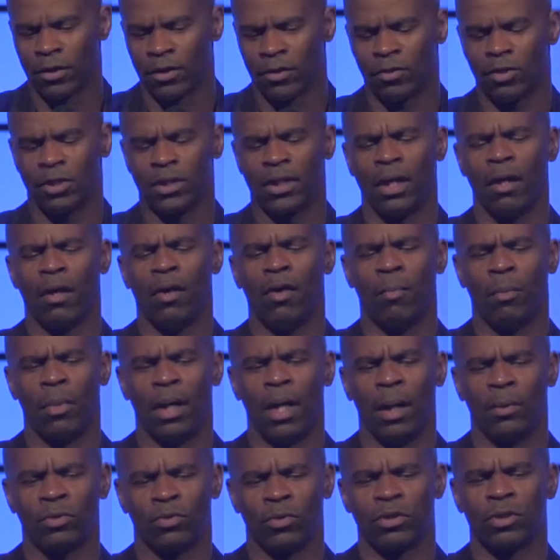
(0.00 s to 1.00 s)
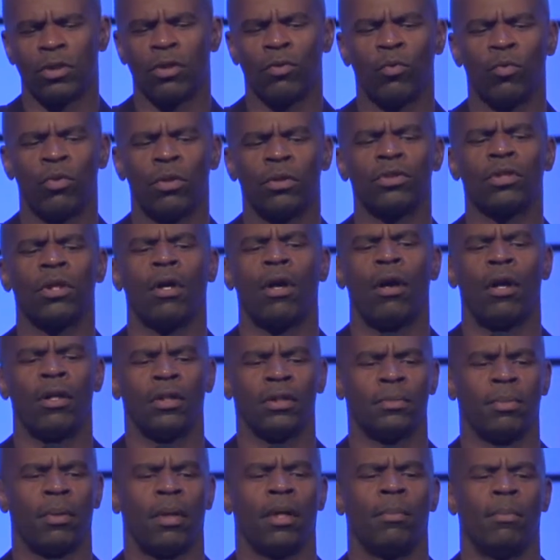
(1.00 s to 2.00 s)
So stay-at-home moms, what's the
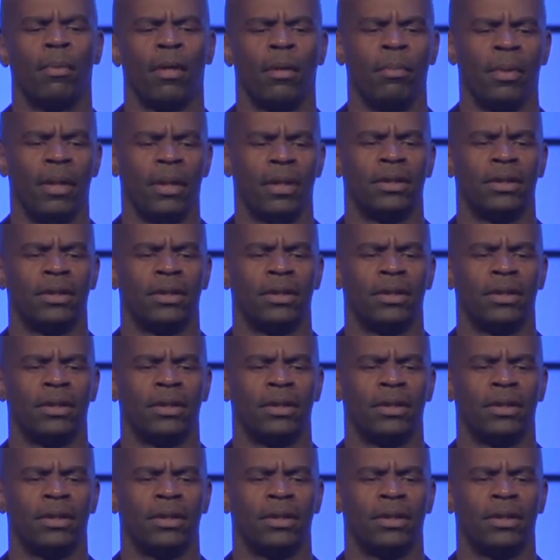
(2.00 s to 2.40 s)
hardest part about